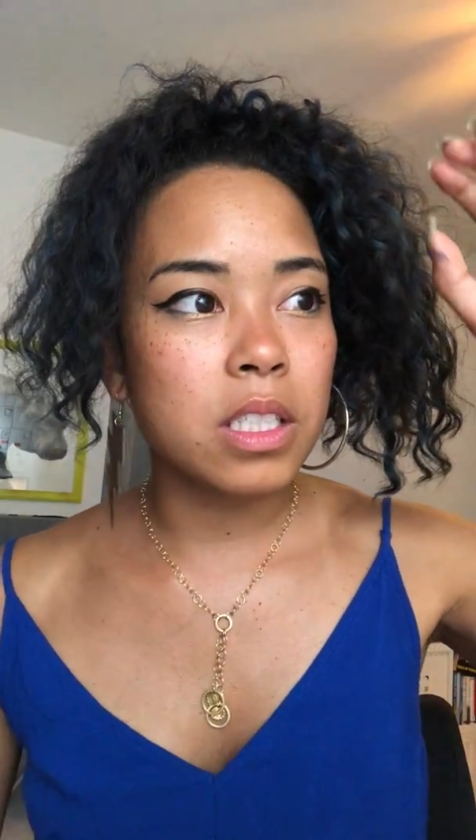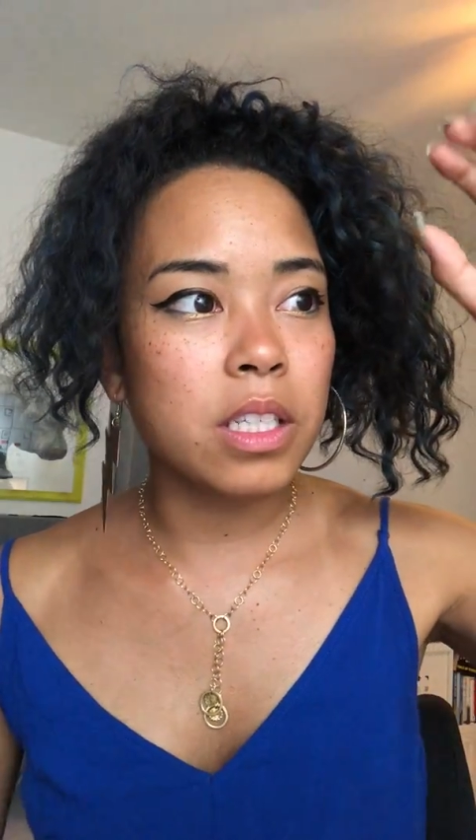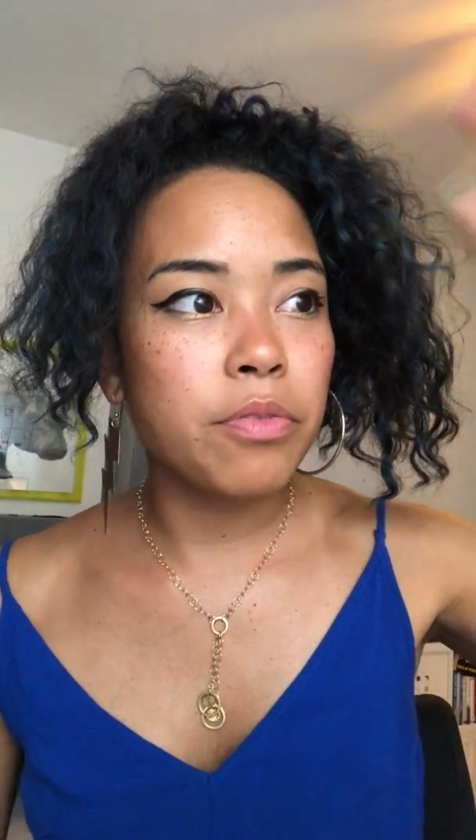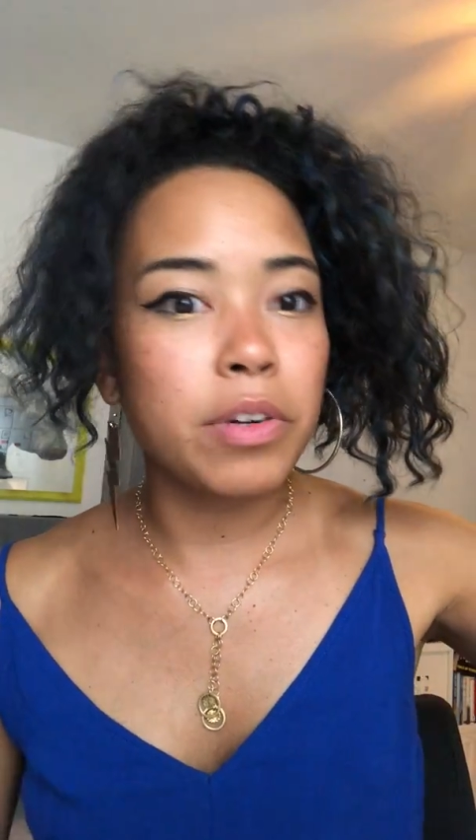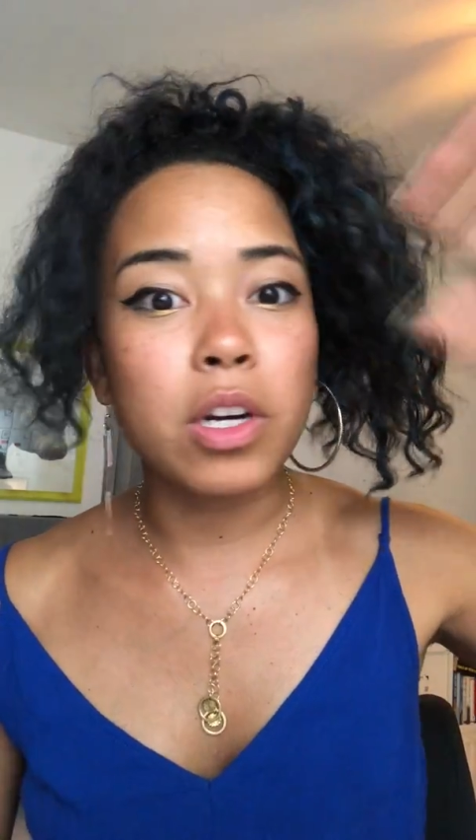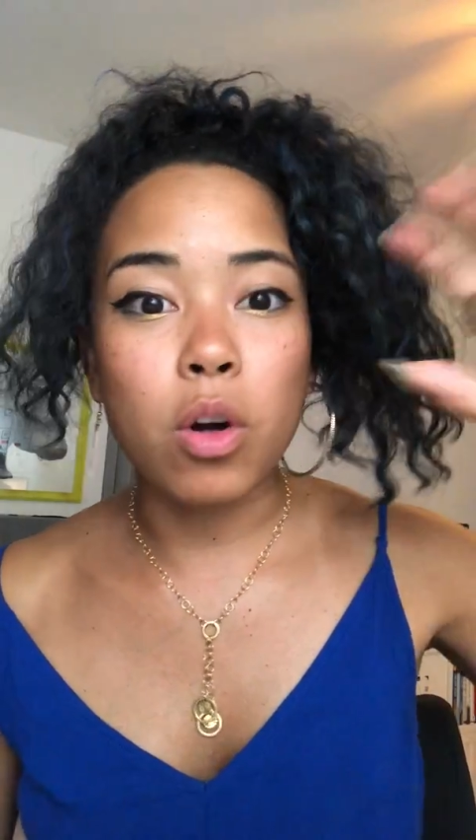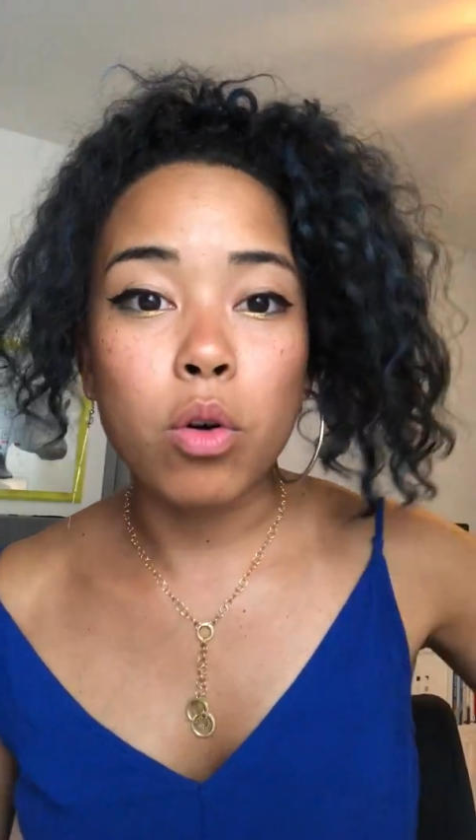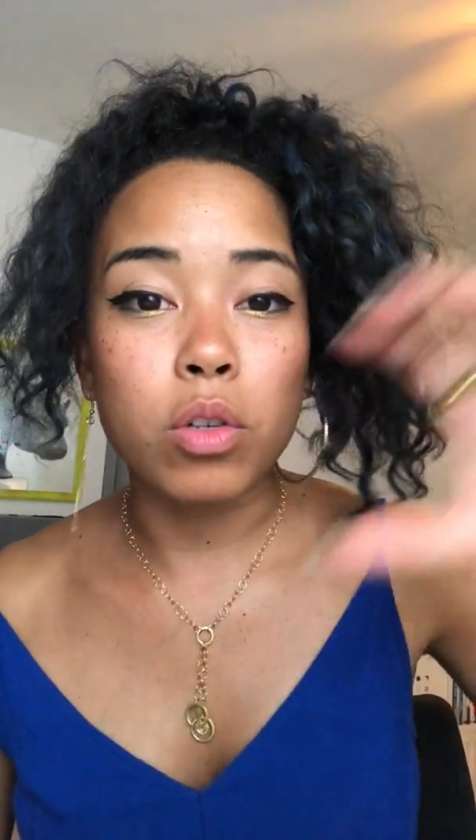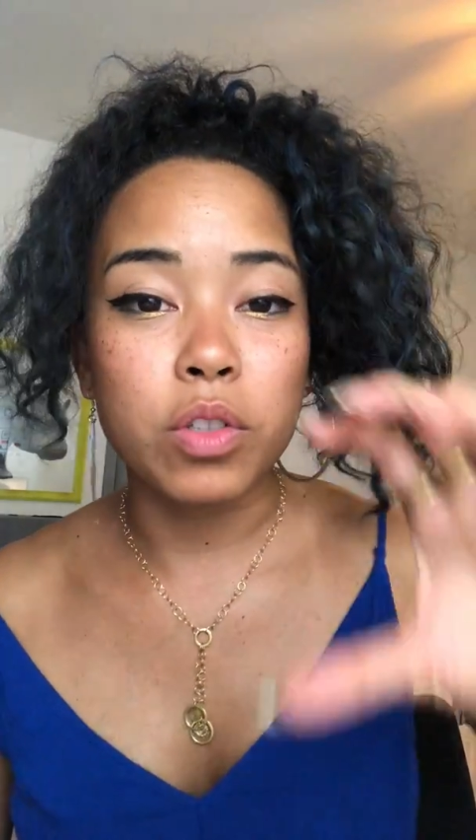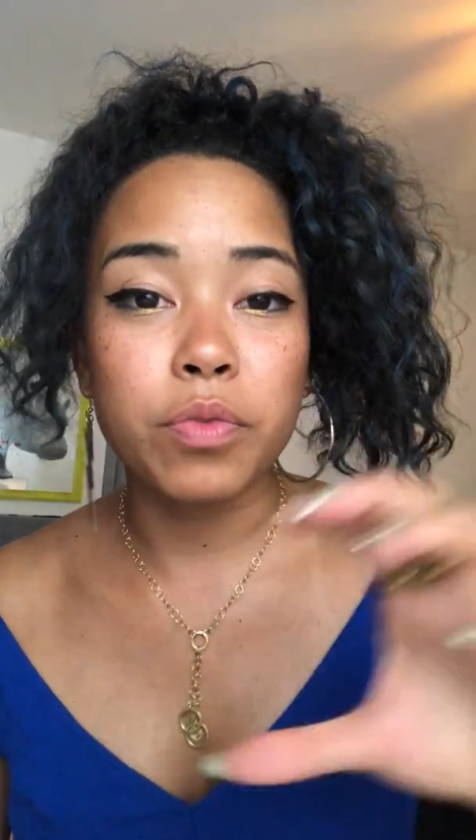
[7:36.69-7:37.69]
different
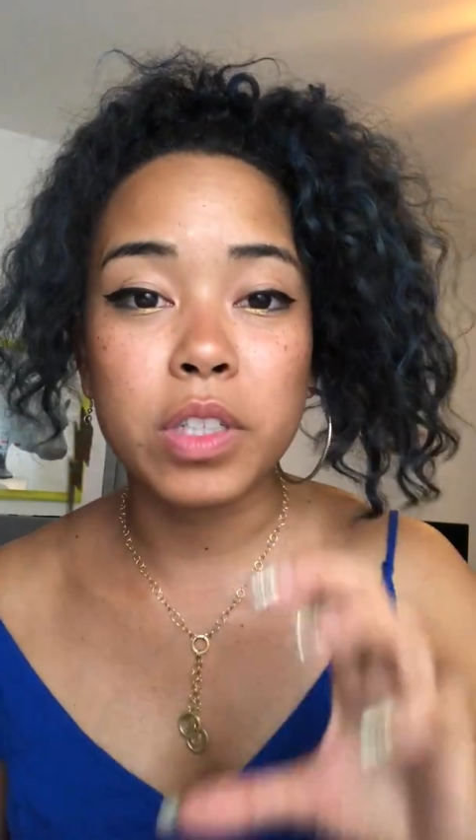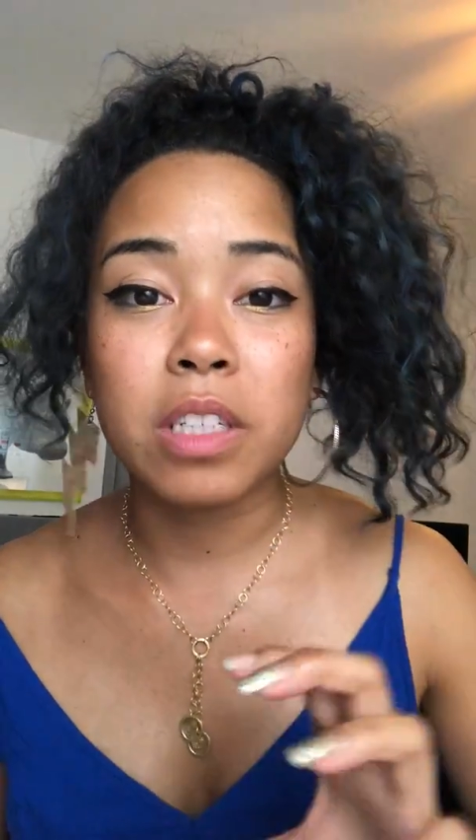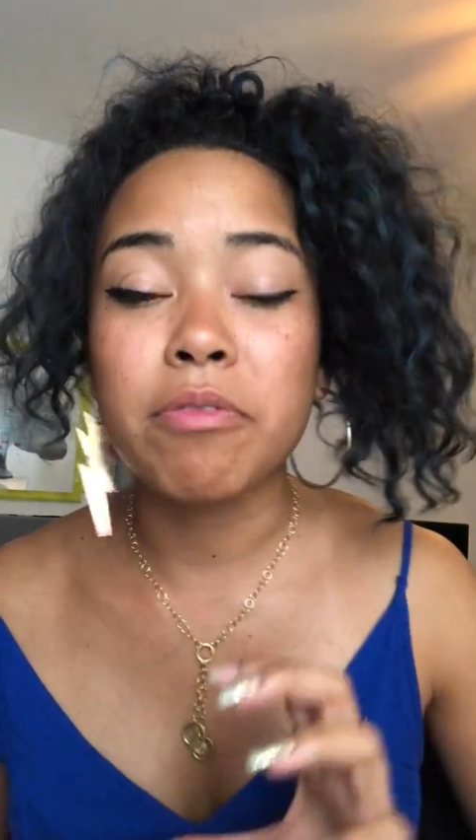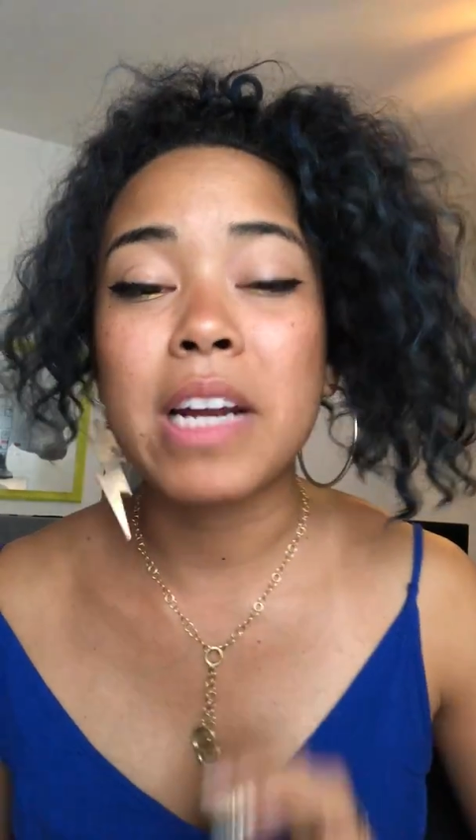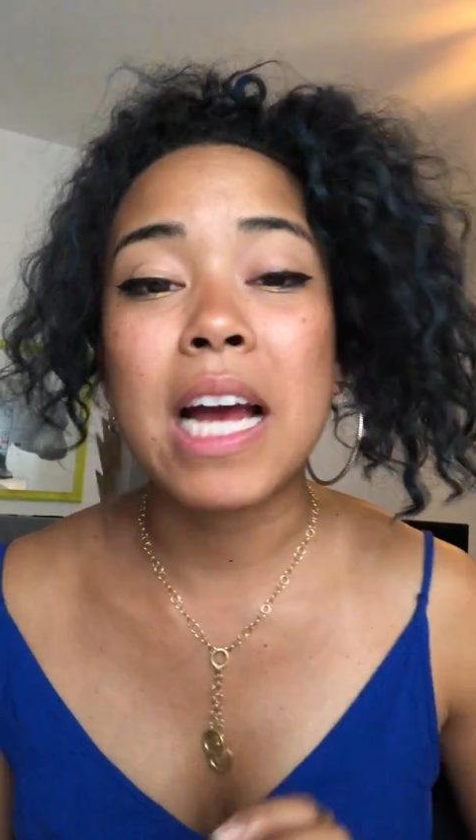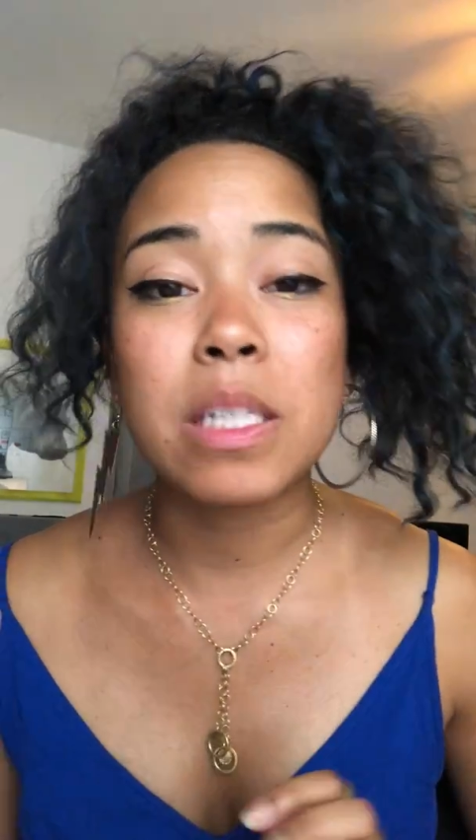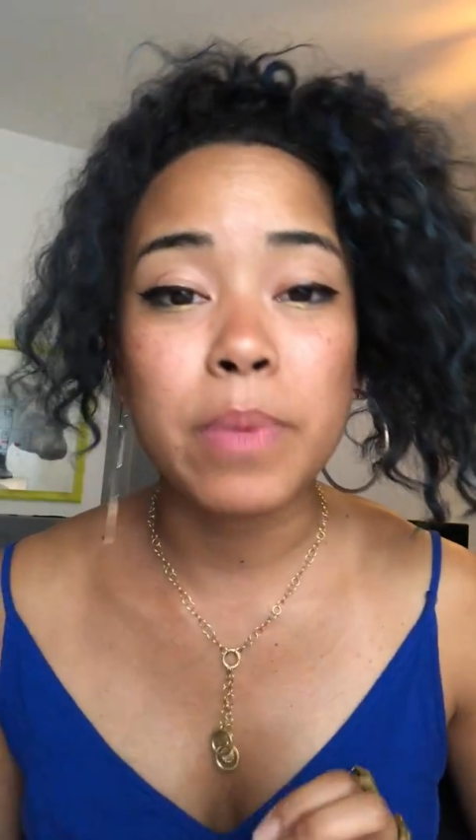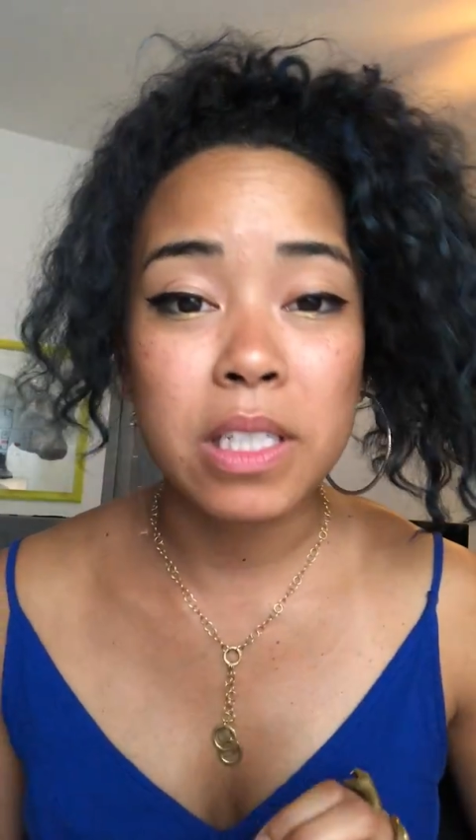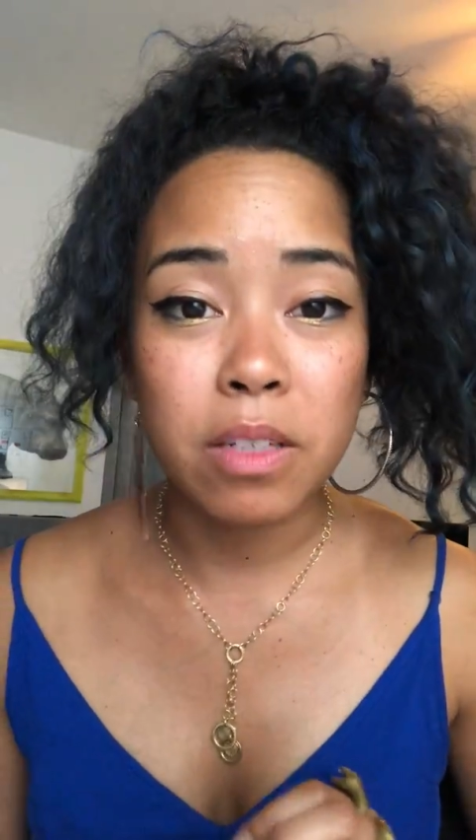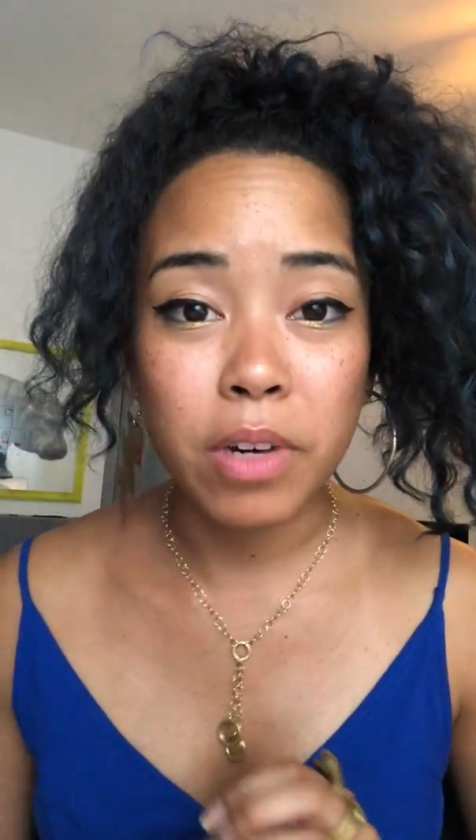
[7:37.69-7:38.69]
goals for different
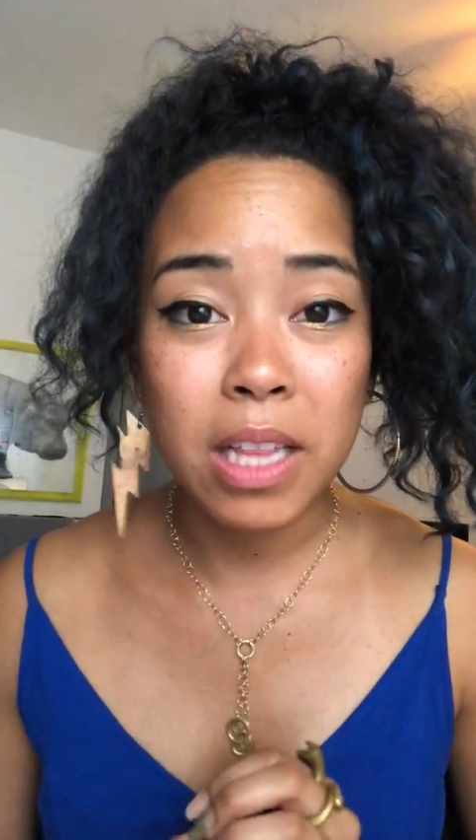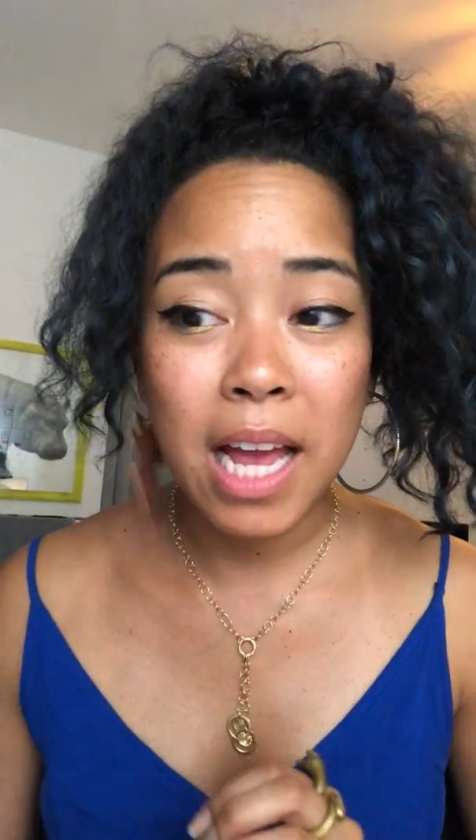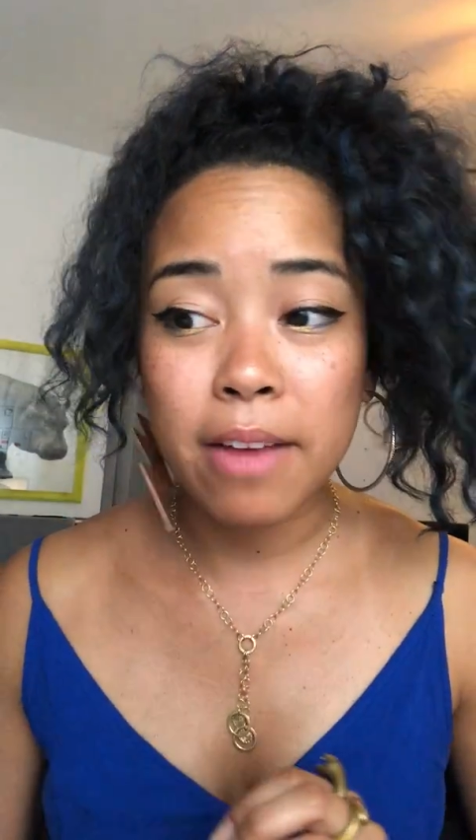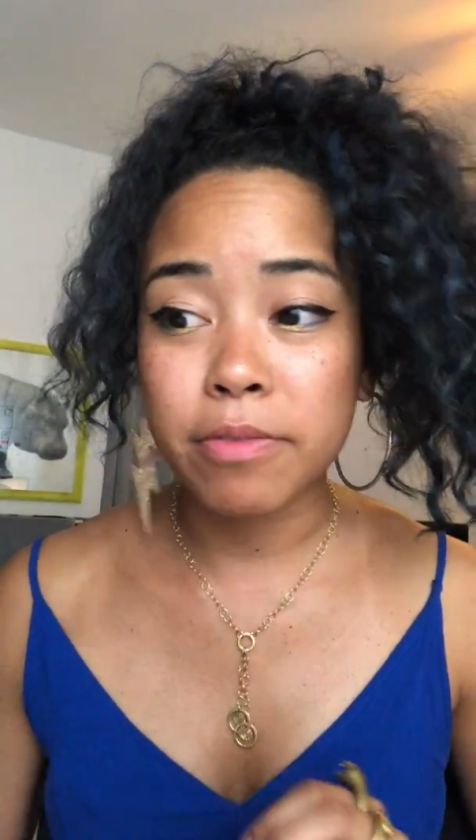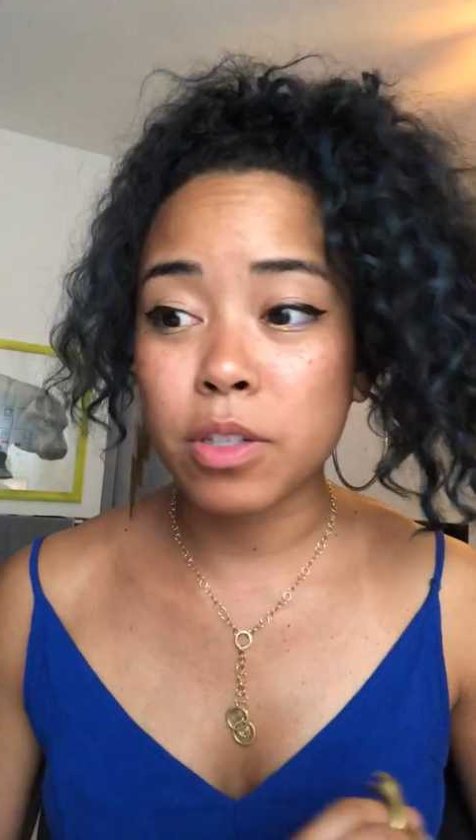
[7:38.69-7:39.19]
aspects of our life.